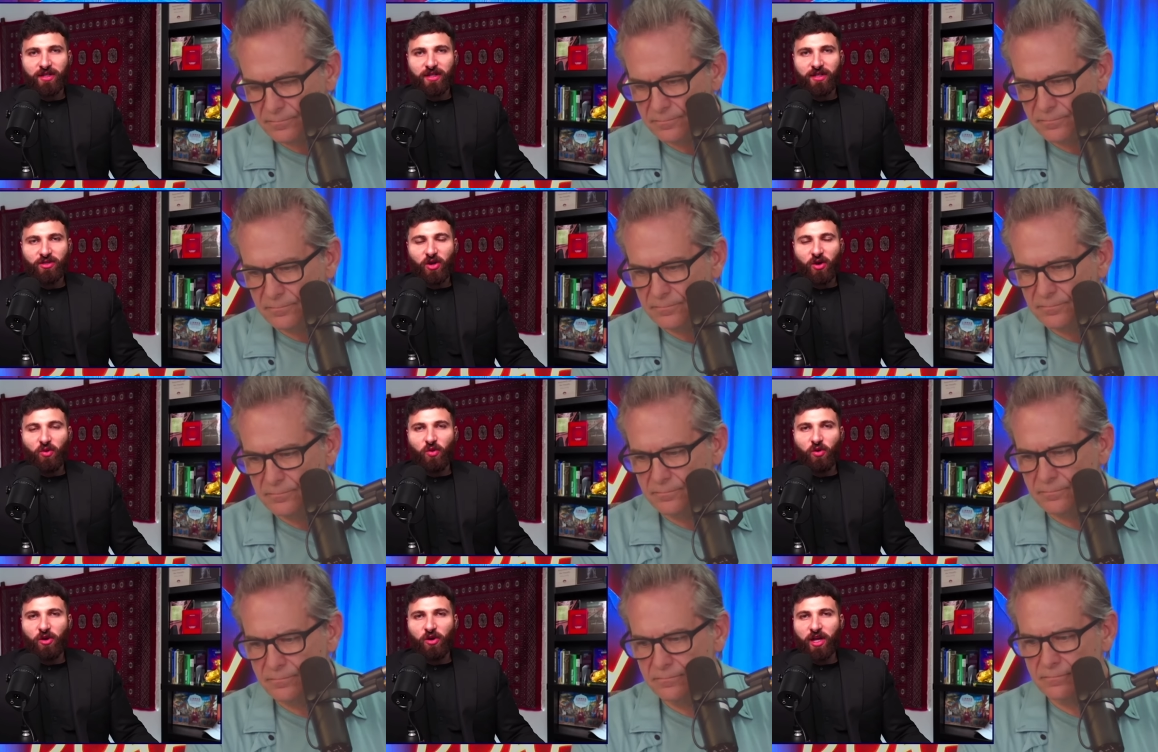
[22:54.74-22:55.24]
Speaker 1: Don't
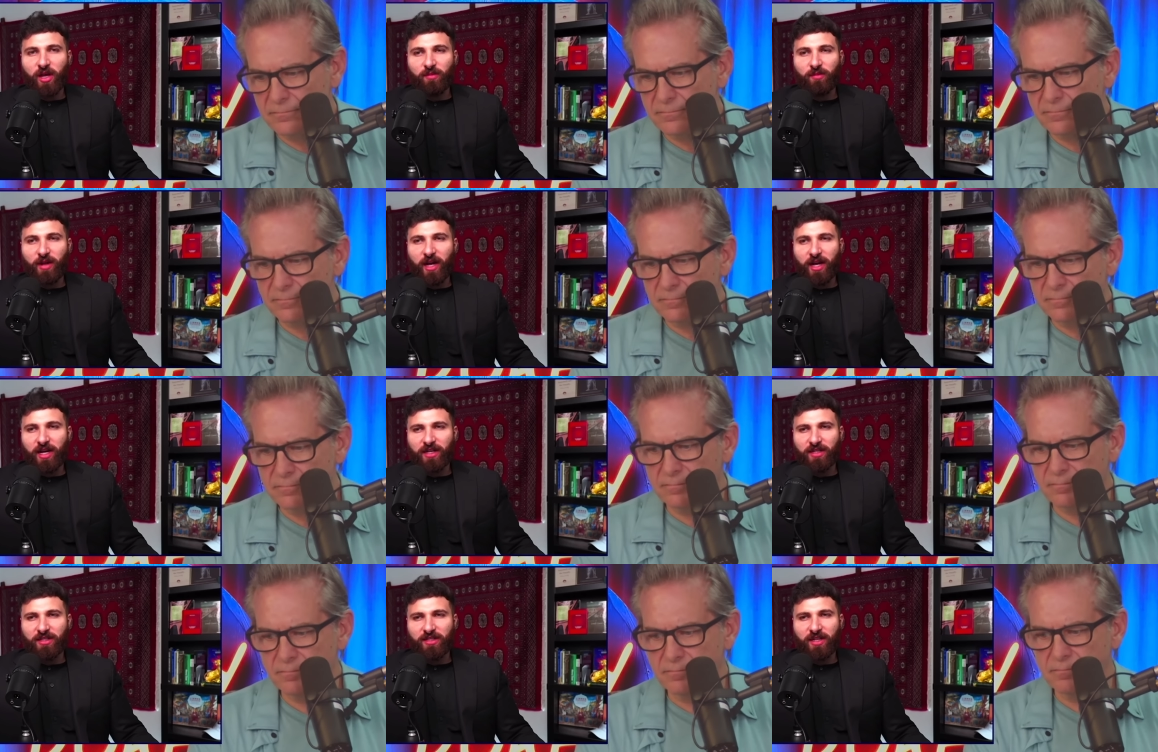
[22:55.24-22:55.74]
worry, I'm not
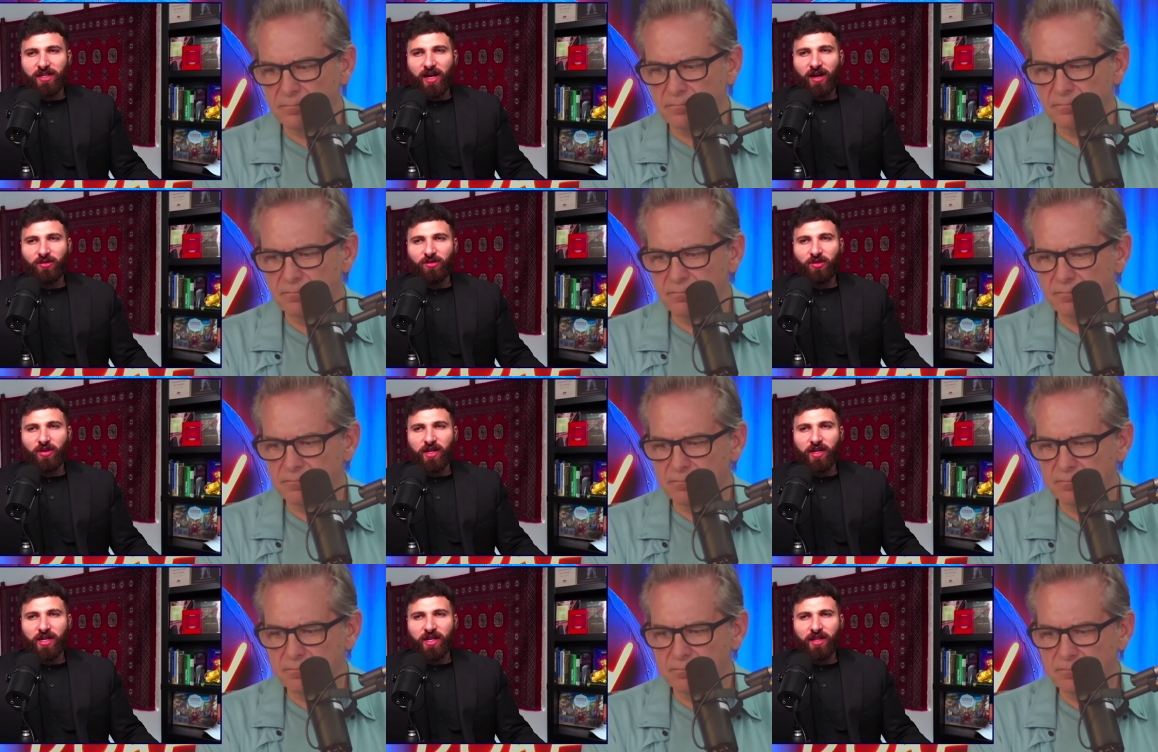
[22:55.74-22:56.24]
gonna
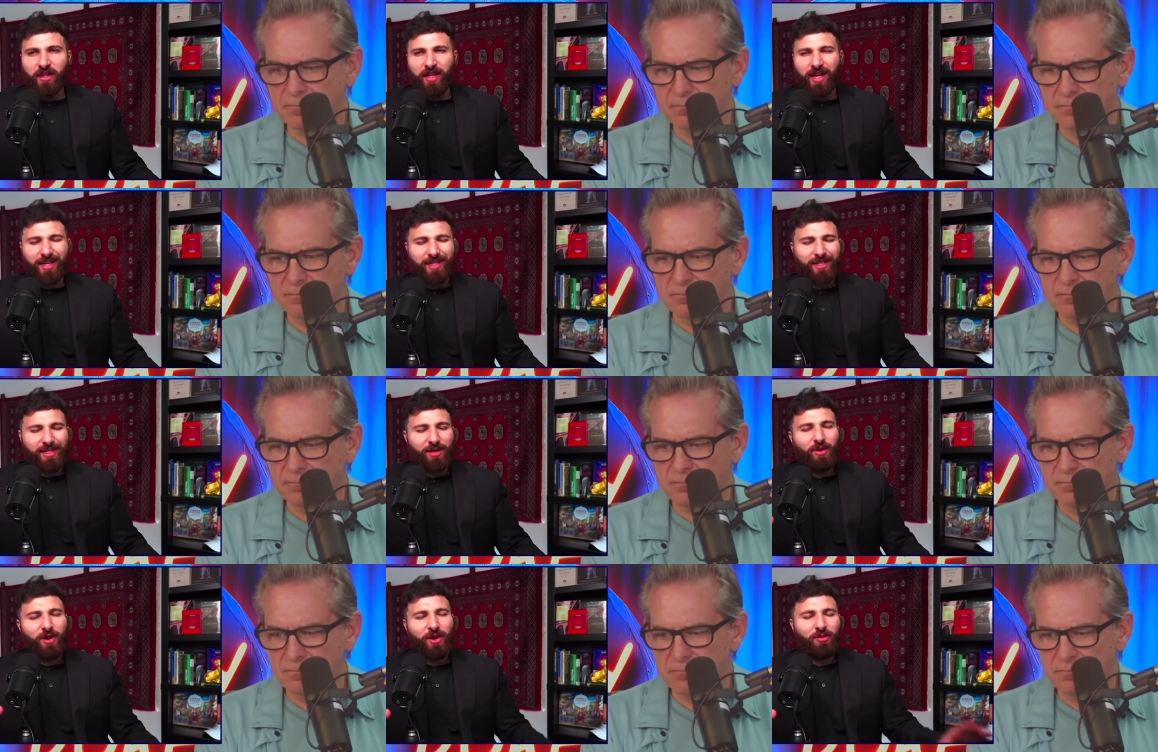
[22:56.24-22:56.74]
download anything." I said,
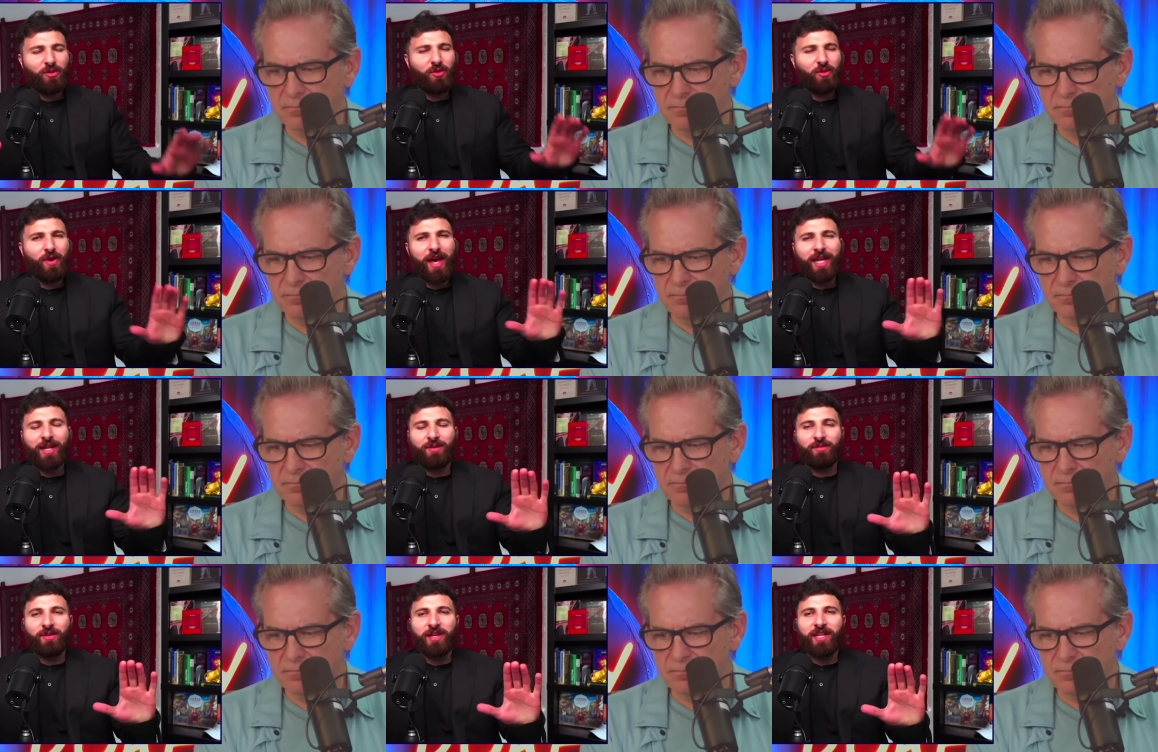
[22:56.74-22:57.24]
"Wait, wait, wait a
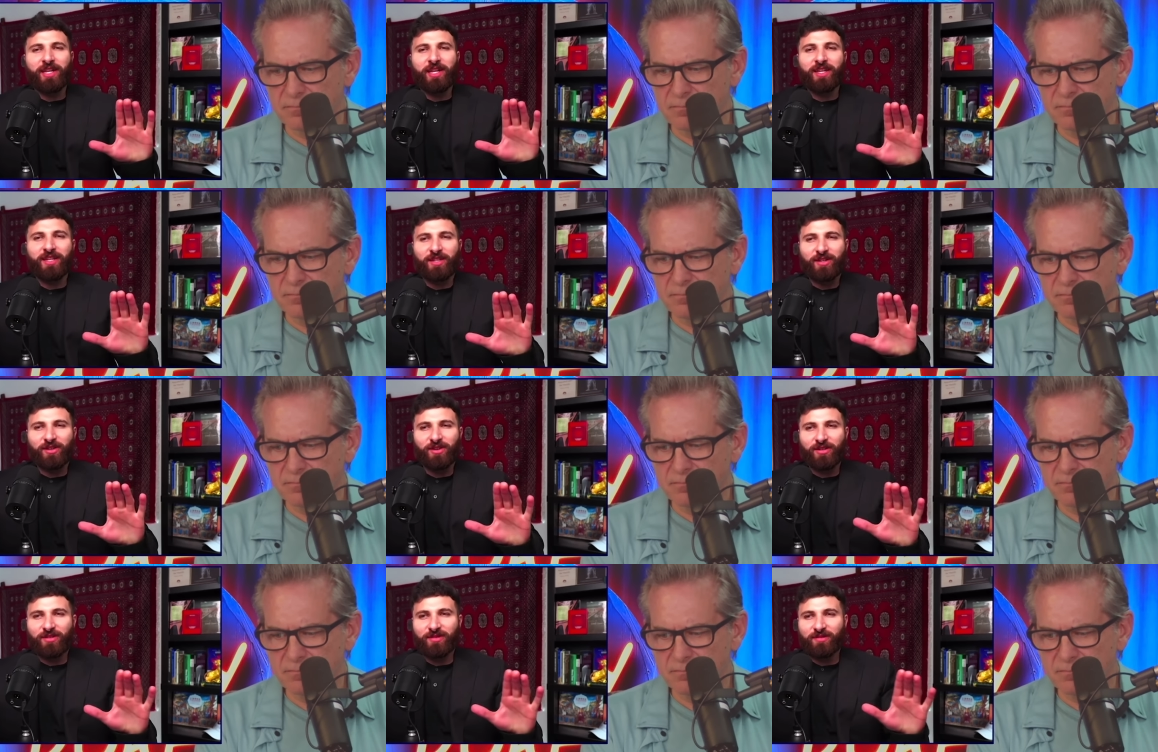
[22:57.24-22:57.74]
minute,
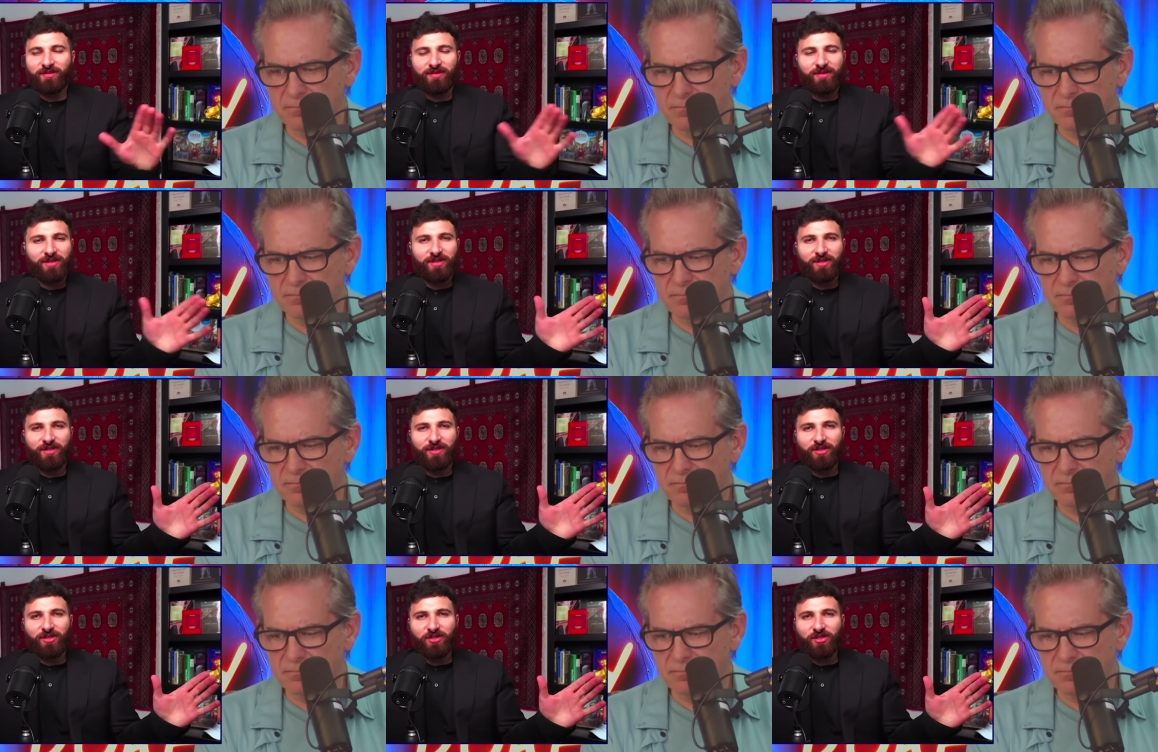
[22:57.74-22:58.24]
you're."
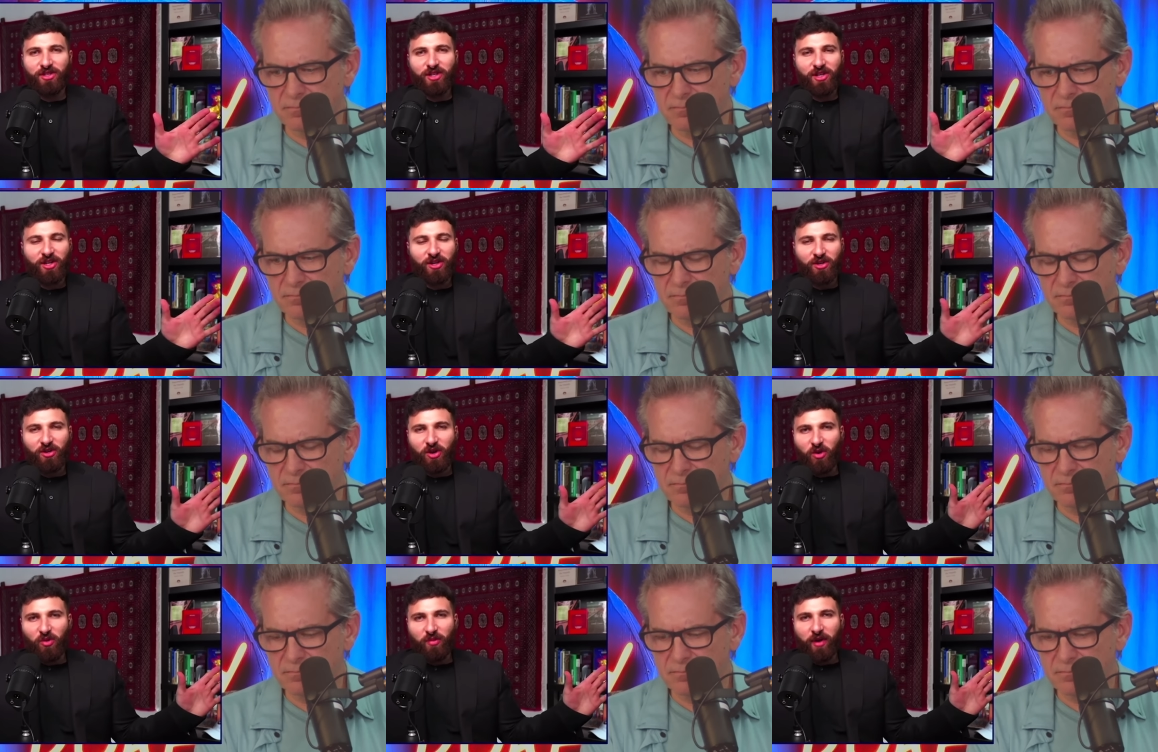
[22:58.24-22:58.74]
You're just going to
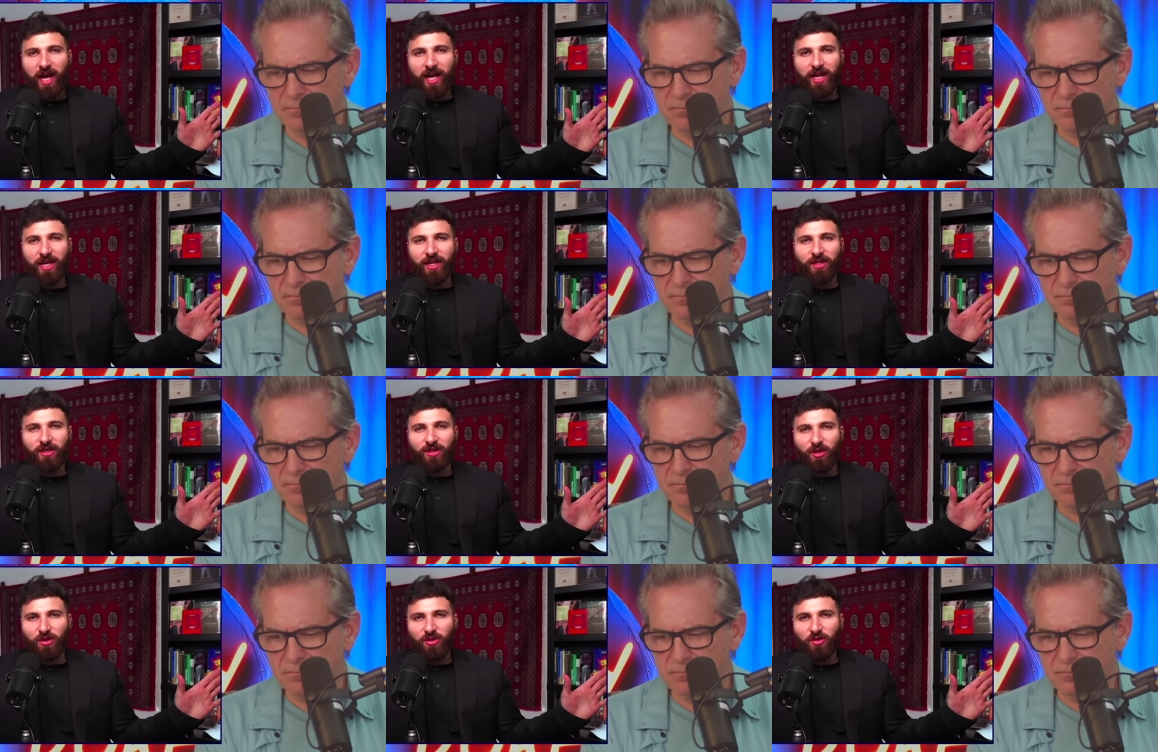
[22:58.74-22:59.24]
go back and
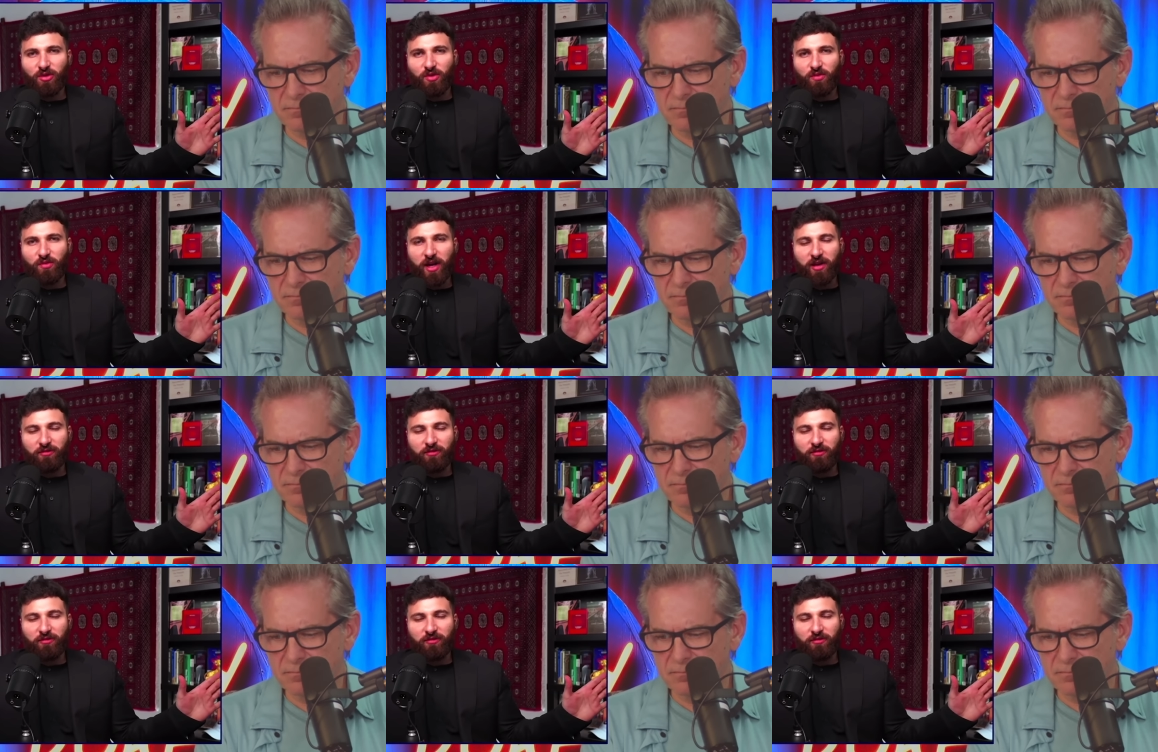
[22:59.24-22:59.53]
look through my